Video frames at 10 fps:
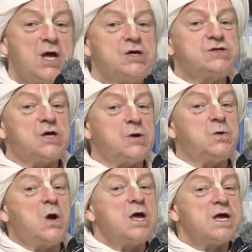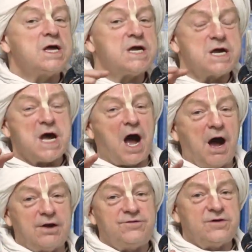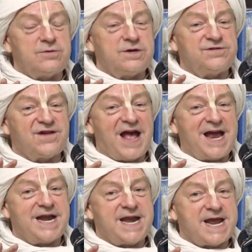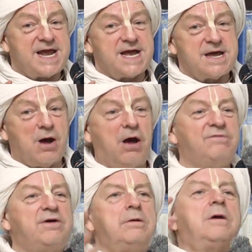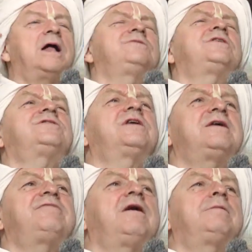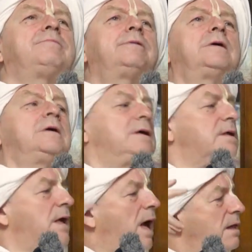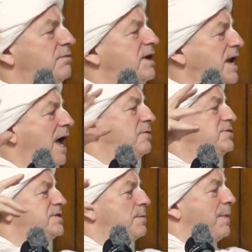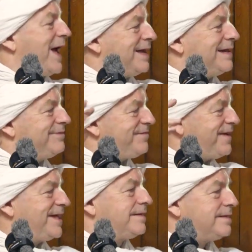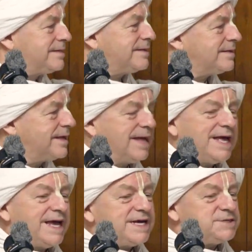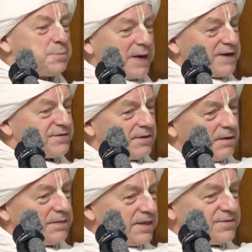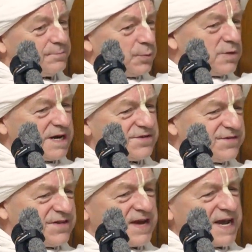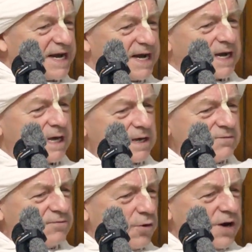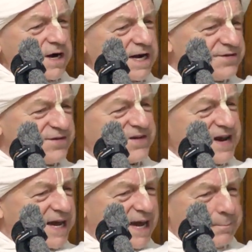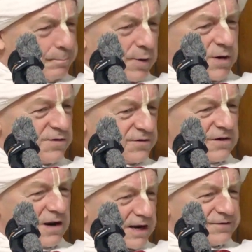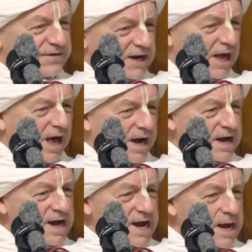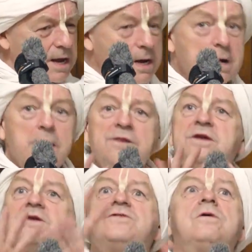So Arjuna's idea of, oh, I'll just give up, I'll renounce the battlefield, is based on this Buddhistic, voidistic, impersonalistic idea that it's